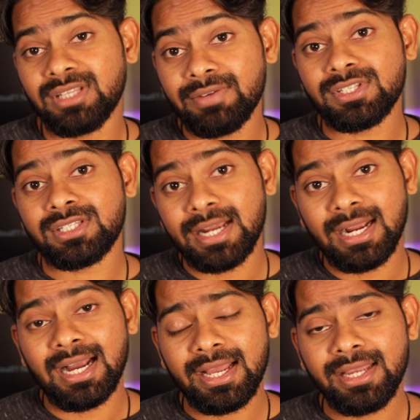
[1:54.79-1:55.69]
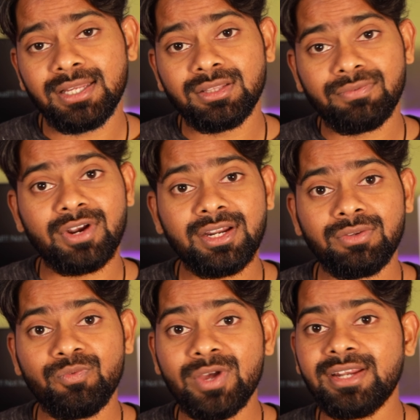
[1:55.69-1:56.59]
there was a guy in the front
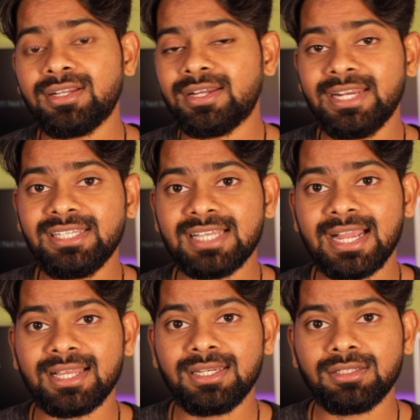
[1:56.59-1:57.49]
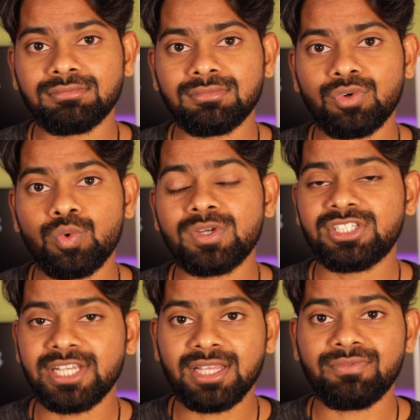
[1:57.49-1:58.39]
wearing a green jacket who was
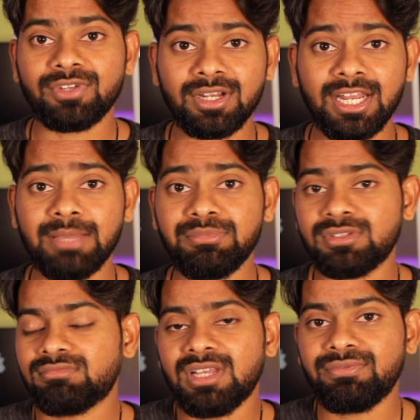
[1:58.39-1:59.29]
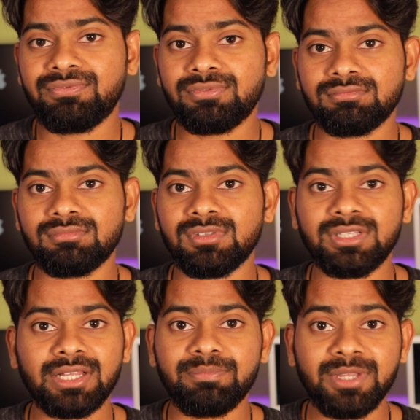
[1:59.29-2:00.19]
checking for the names if
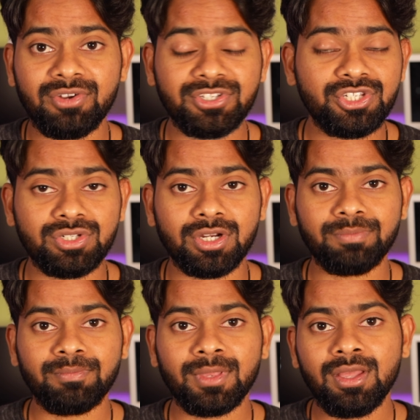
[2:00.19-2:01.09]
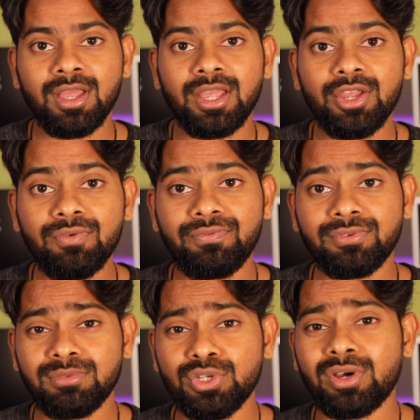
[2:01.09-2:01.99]
they've been registered.
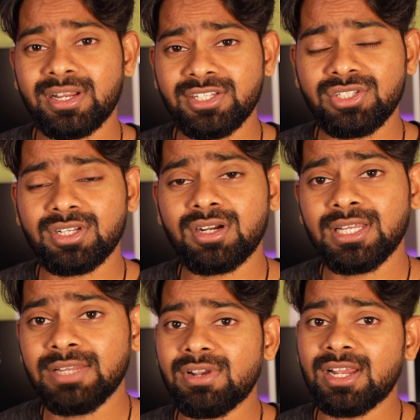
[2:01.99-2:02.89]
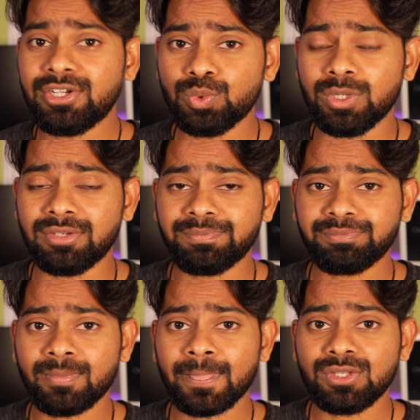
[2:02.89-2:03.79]
If you are registered, will let you in.
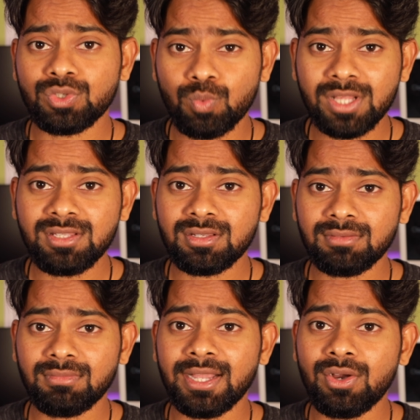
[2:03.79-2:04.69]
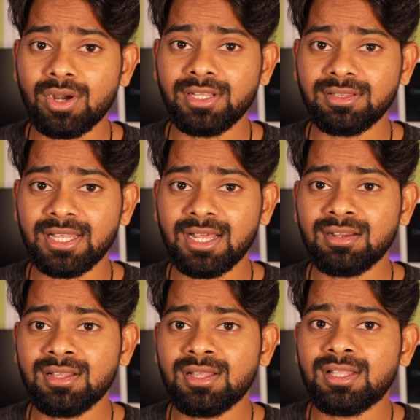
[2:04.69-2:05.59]
So once I got in there,
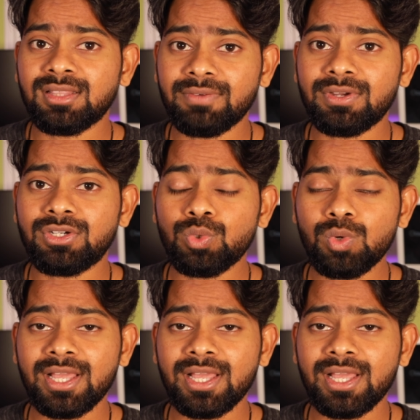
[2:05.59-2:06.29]
there were two